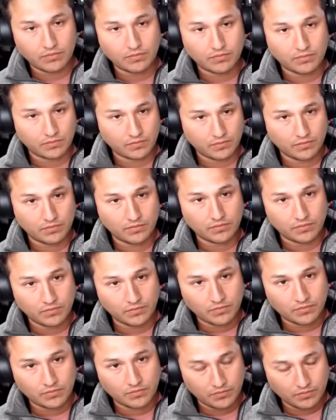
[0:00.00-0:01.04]

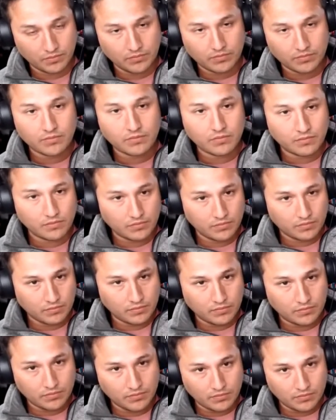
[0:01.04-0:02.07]

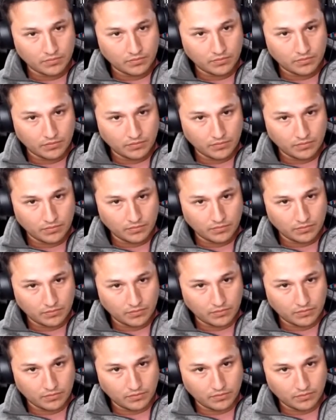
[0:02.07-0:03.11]

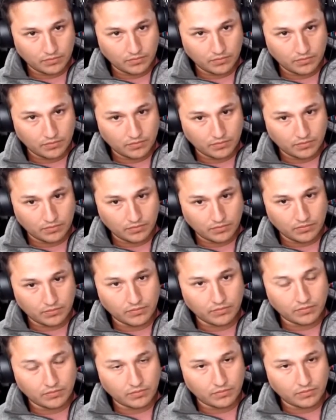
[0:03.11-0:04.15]

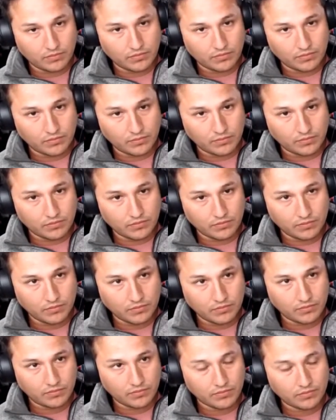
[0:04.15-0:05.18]

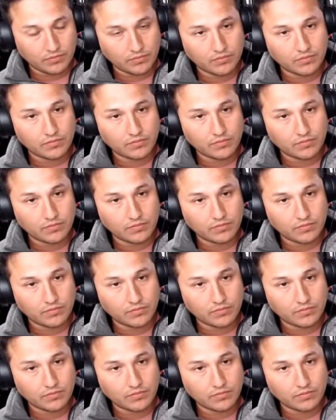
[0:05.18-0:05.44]
(silent)